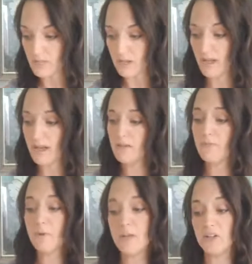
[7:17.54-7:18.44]
And
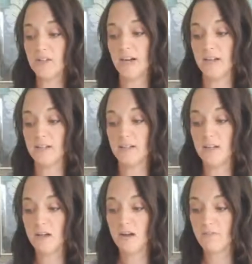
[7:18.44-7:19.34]
formaldehyde.
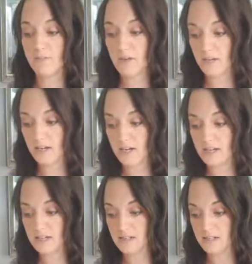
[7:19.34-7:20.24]

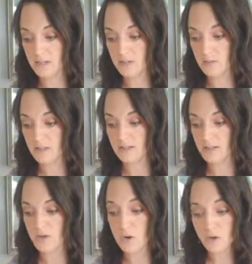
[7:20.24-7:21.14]
Formaldehyde is another one that's a
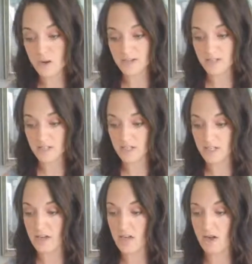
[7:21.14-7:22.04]
known
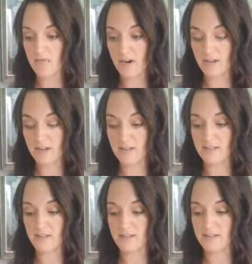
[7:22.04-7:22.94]
carcinogen,
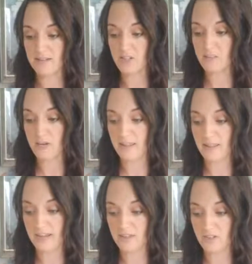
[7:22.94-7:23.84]
recognized as such by the
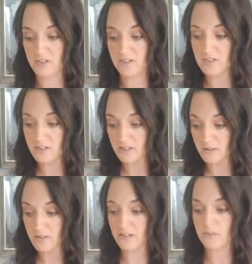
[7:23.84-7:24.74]
Cancer
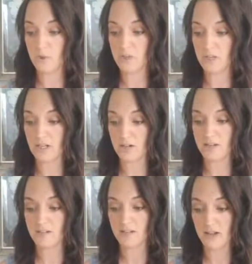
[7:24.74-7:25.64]
Institute. Exposure can
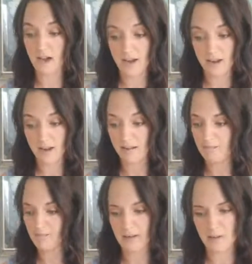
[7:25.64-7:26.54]
cause, I
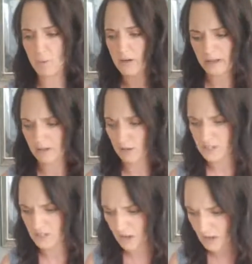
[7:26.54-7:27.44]
can go
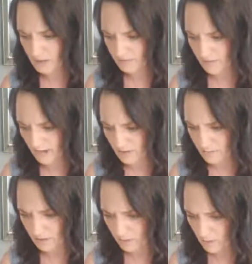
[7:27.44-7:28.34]
into all of that, but
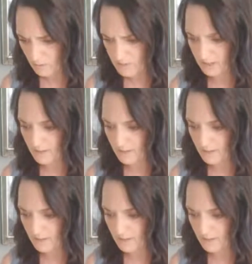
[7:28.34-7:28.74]
I won't.